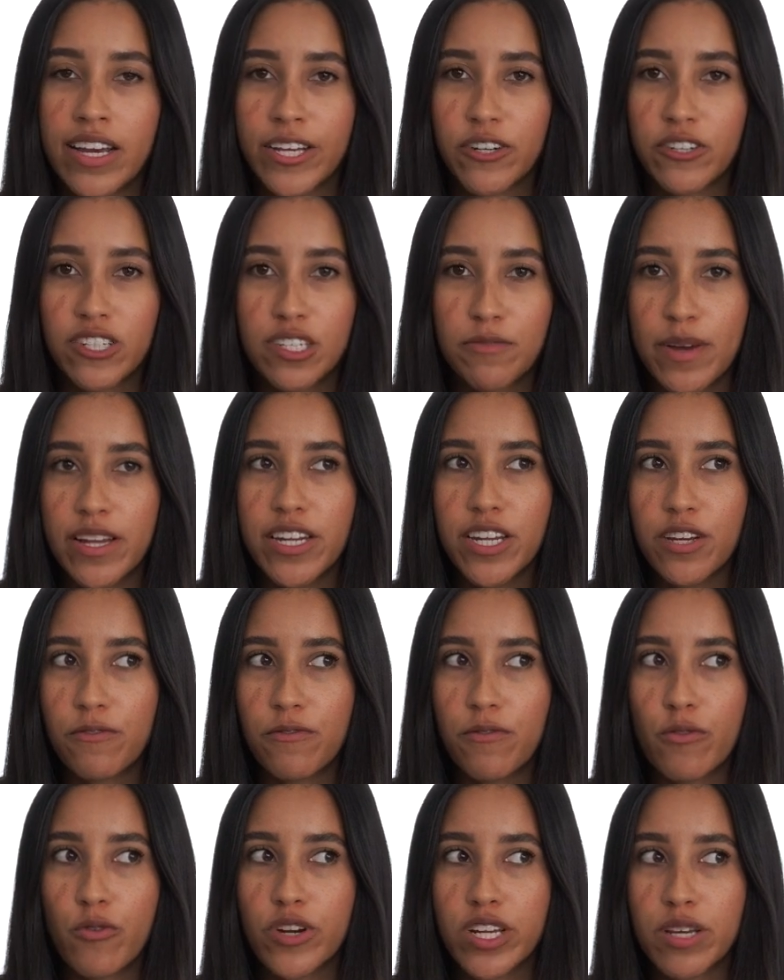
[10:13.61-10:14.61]
You're spending
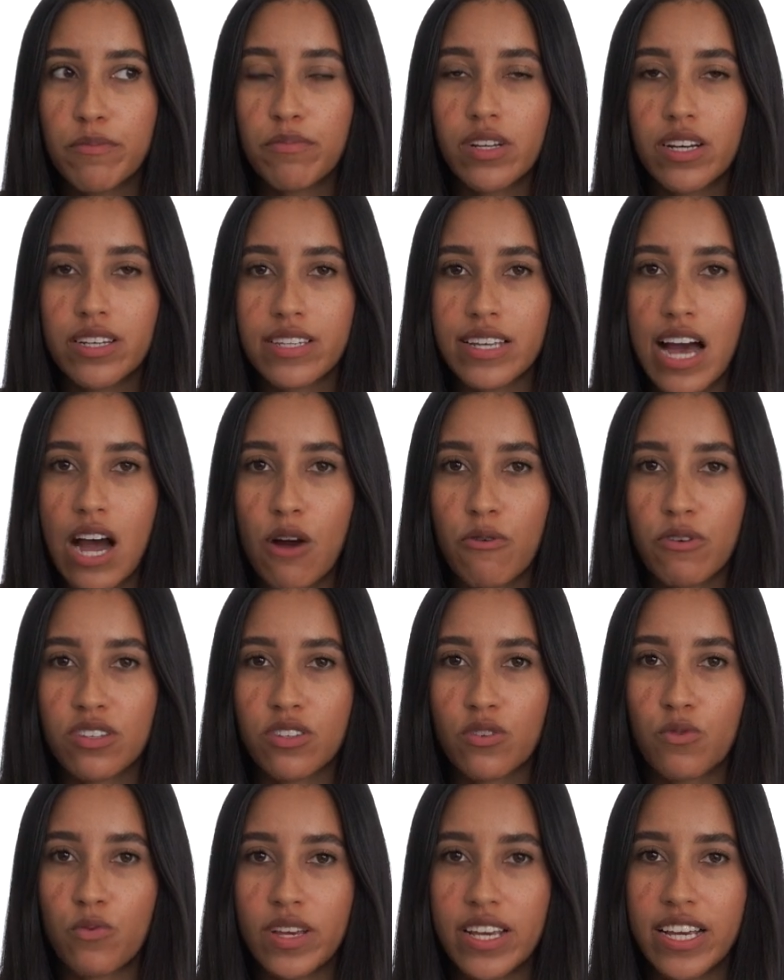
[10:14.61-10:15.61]
40 plus hours
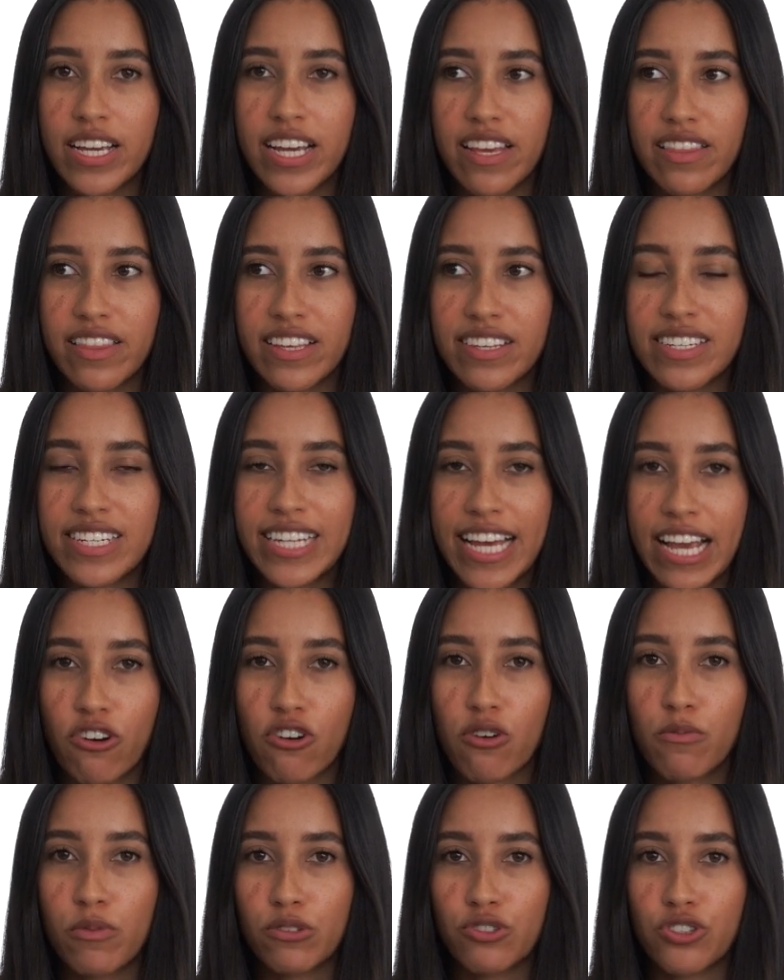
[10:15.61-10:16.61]
a week in this
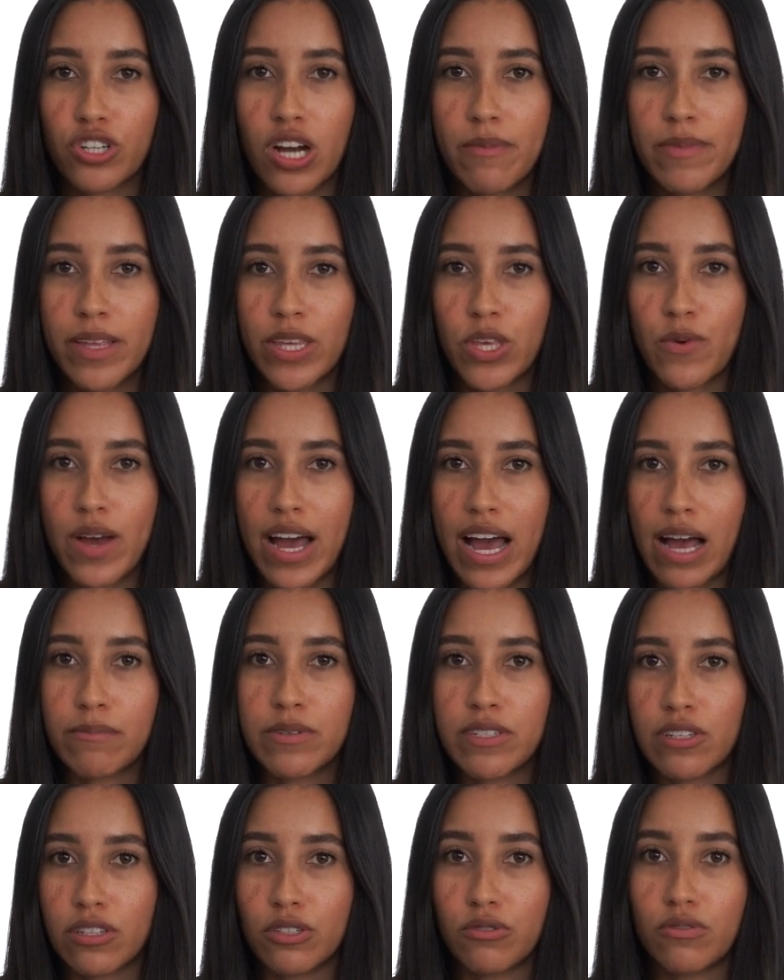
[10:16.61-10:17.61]
terrible job that you
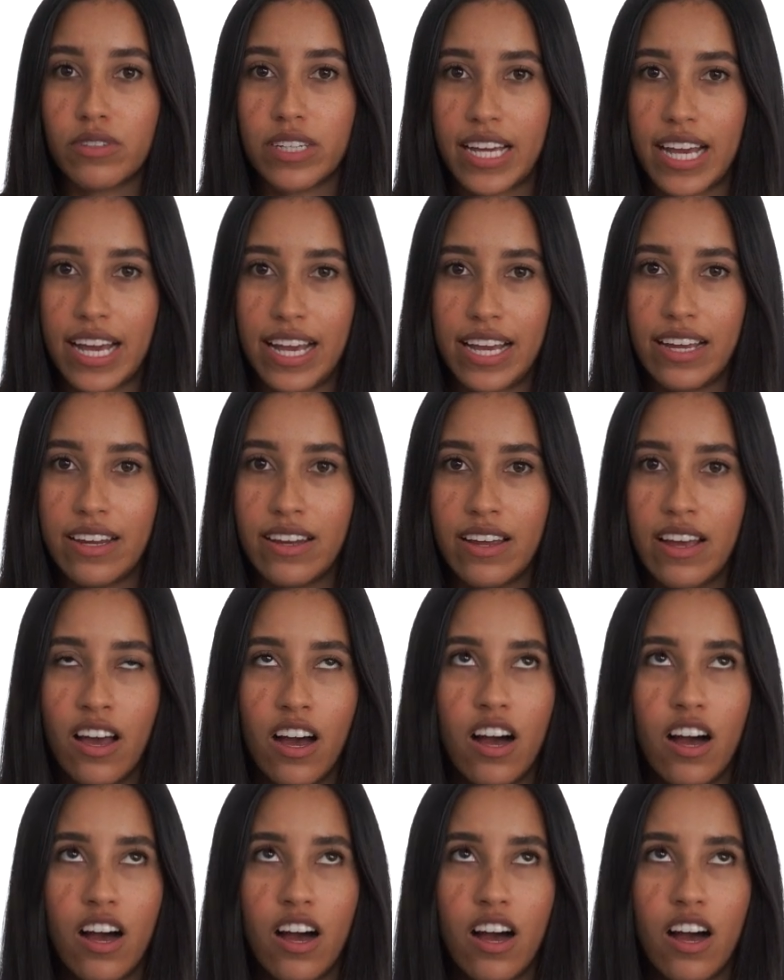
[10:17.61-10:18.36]
absolutely hate.